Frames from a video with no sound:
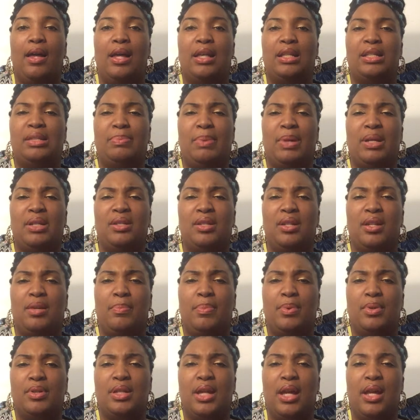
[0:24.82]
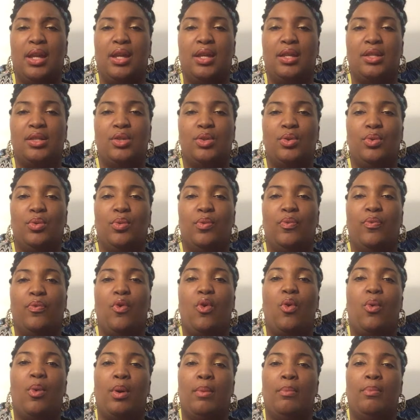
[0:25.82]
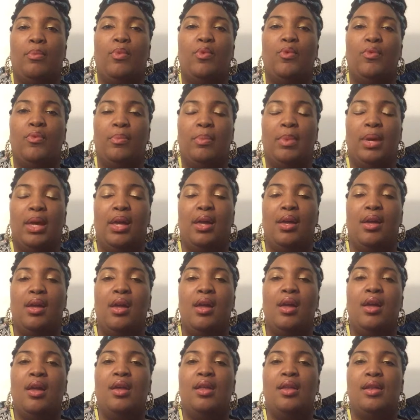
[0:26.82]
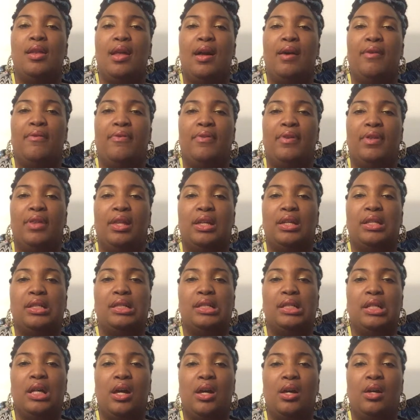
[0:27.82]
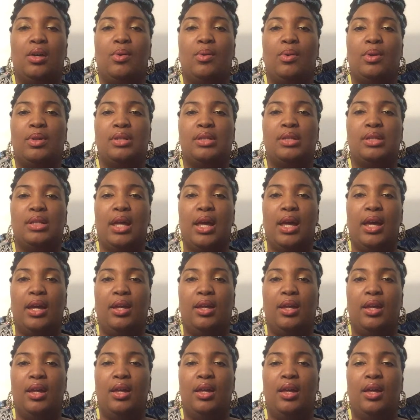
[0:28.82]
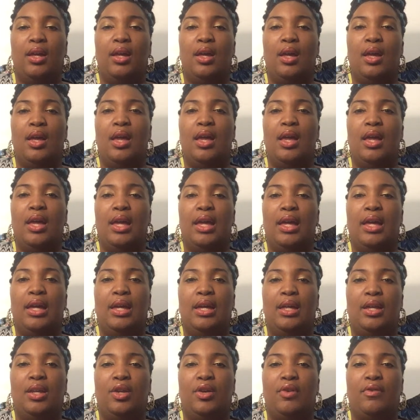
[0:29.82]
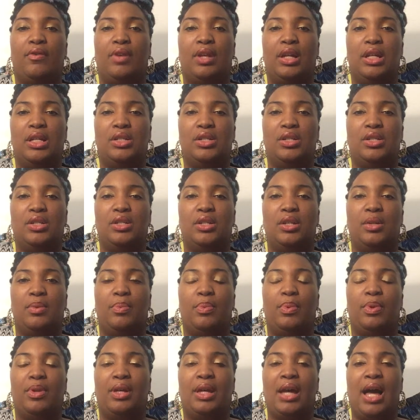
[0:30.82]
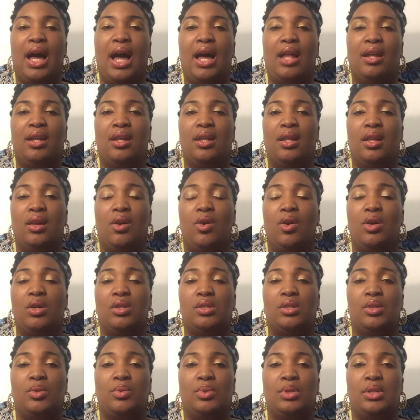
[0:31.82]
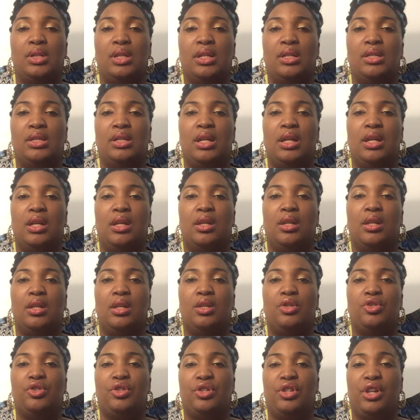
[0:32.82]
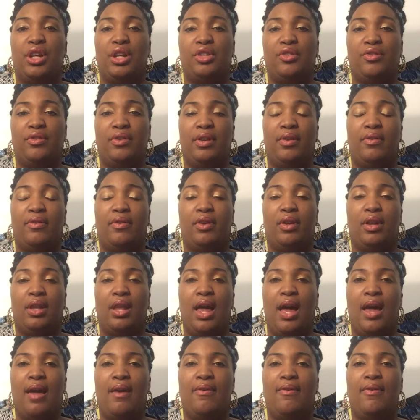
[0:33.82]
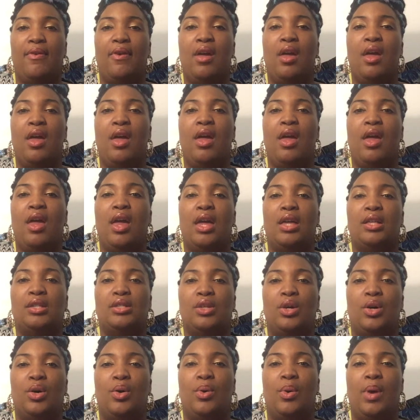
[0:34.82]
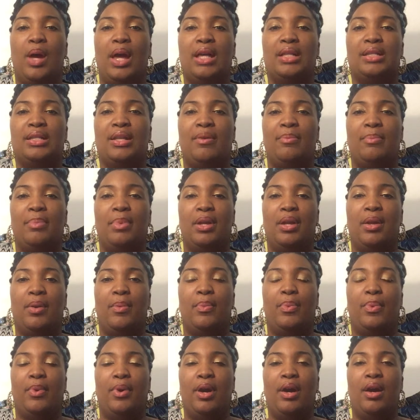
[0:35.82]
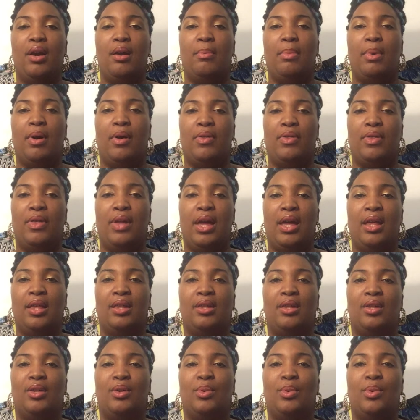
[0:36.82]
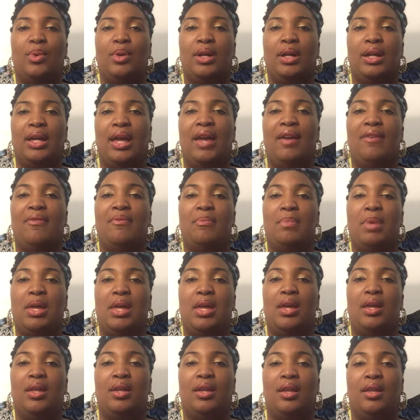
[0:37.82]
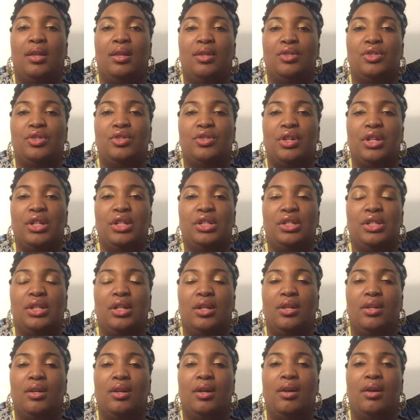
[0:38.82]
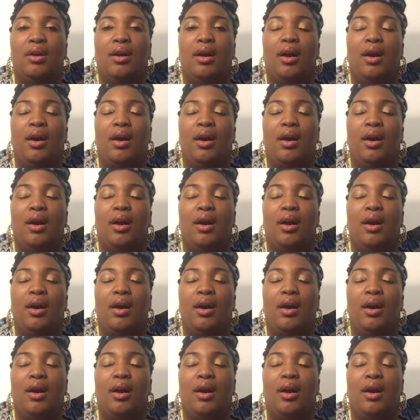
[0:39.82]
especially pertaining to forward movement, not feeling stuck or stagnant in your relationship with God, and also just in the trajectory of your life. And so as I've been in prayer about that, the Lord gave me an illustration